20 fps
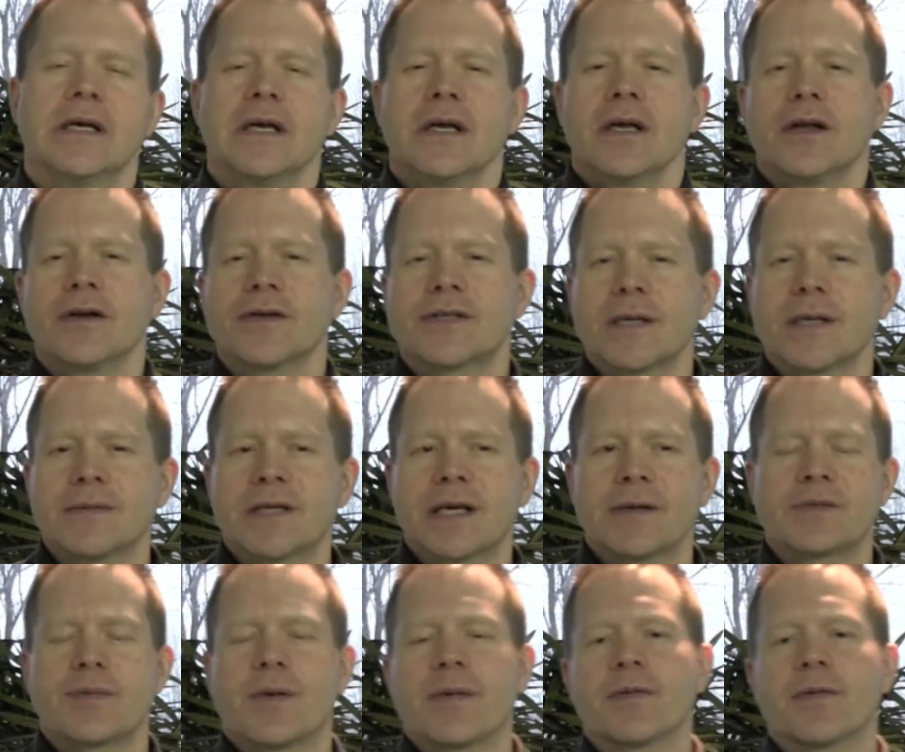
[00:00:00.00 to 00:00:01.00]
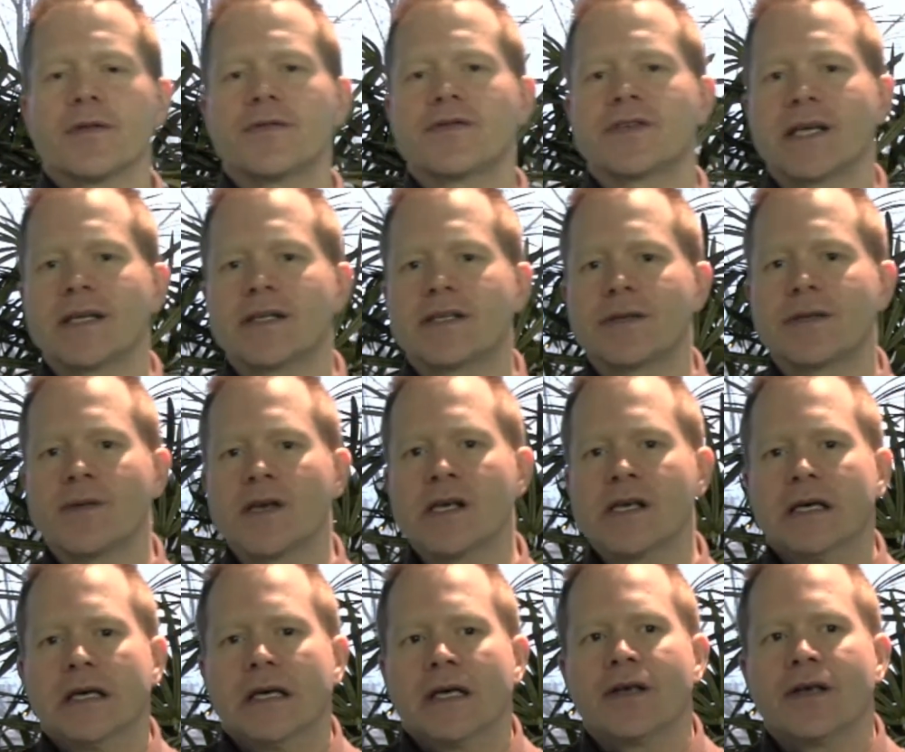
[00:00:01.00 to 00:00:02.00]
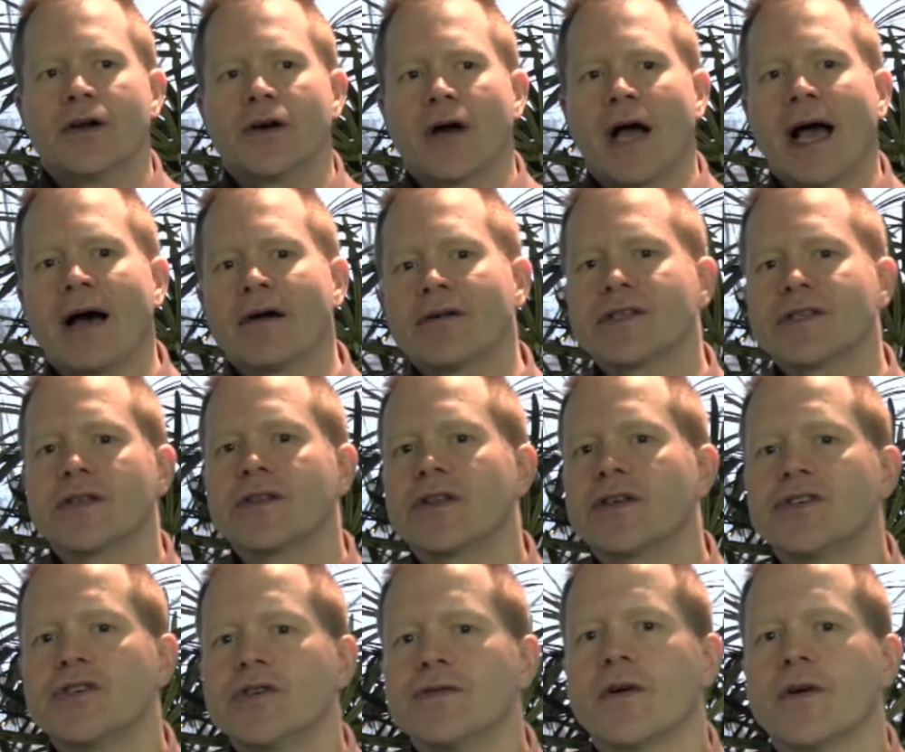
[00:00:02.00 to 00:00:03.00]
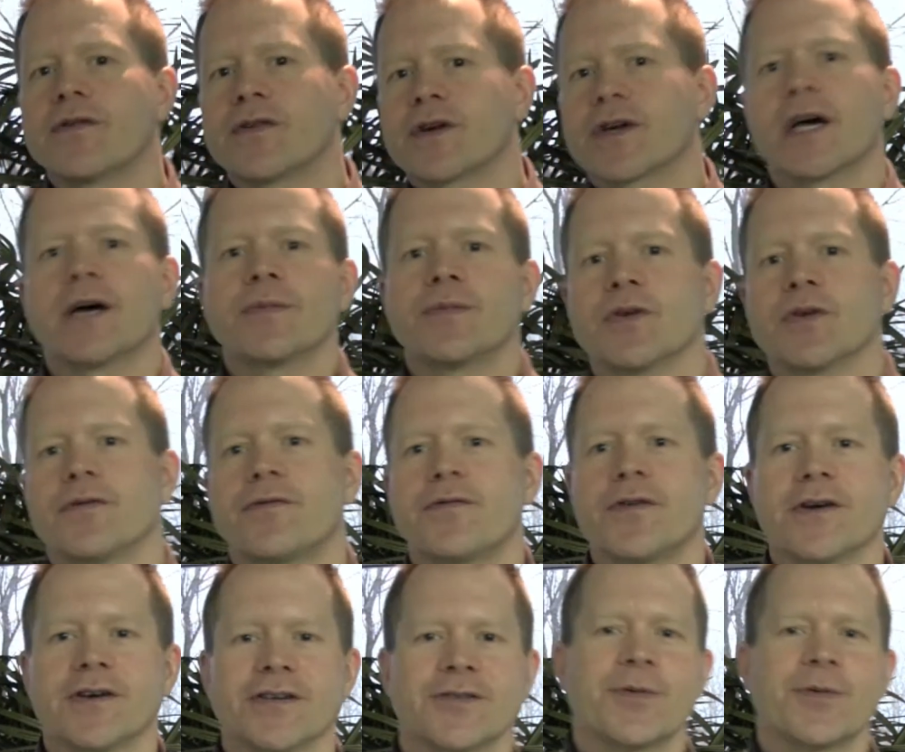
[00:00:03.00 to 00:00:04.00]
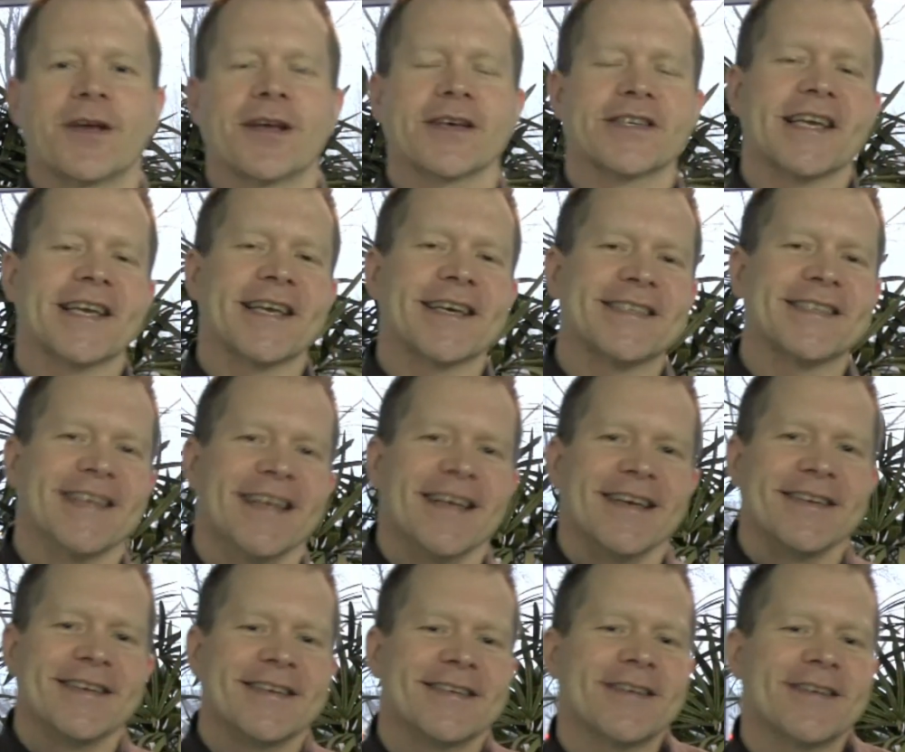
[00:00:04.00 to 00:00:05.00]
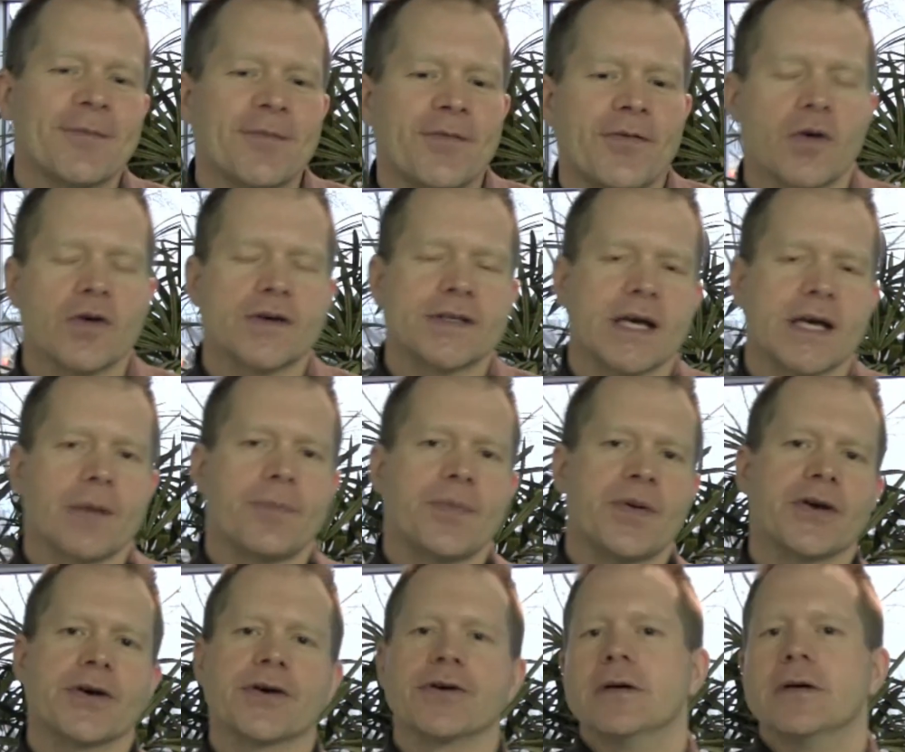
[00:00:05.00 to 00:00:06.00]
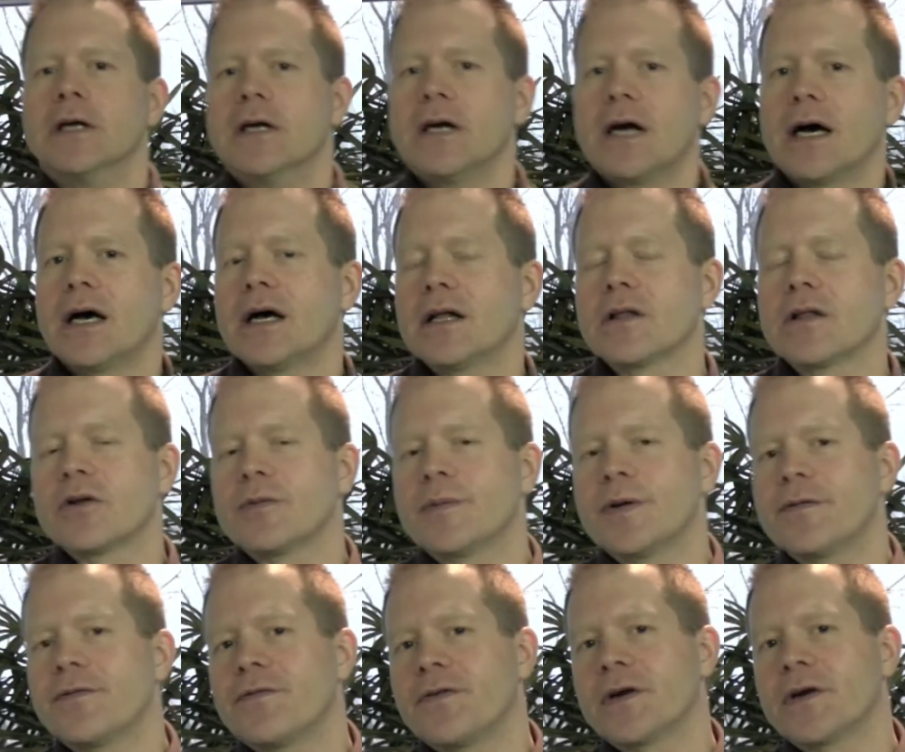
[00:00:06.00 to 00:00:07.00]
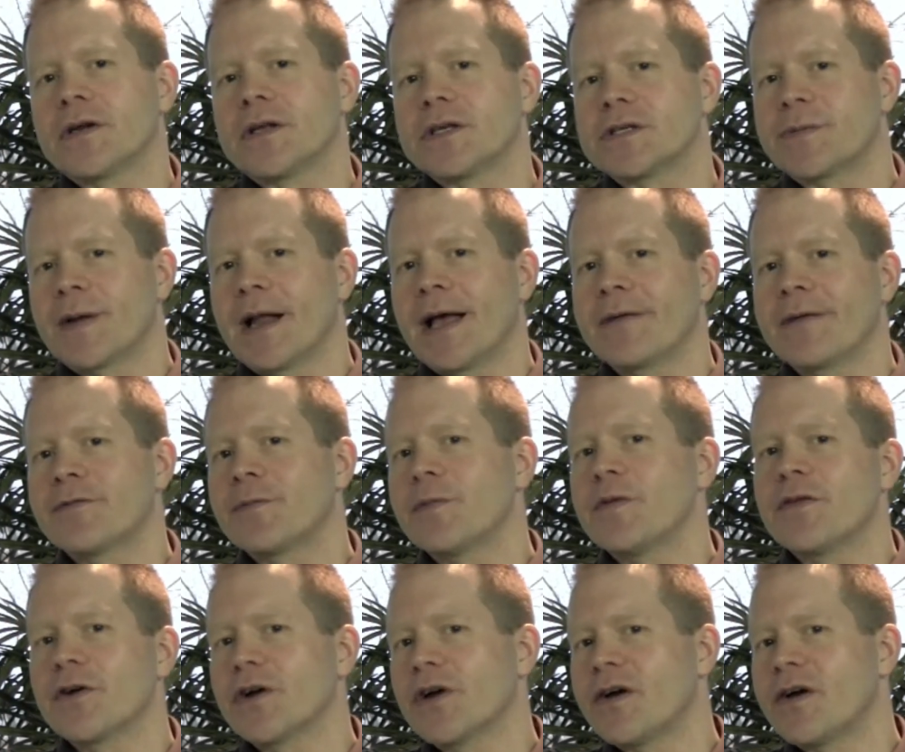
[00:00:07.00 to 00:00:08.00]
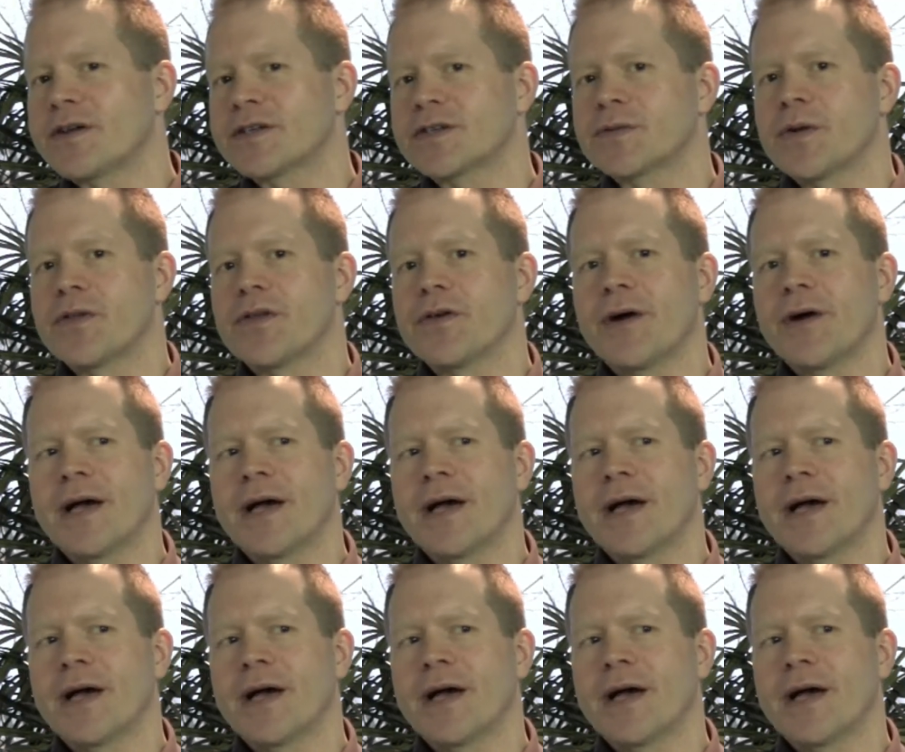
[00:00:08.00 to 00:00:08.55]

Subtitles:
You know, sometimes people have said to me, you know, how is it that you've overcome your fears? Because I guess to some folks I appear a little bit fearless, but I have to be very honest with you.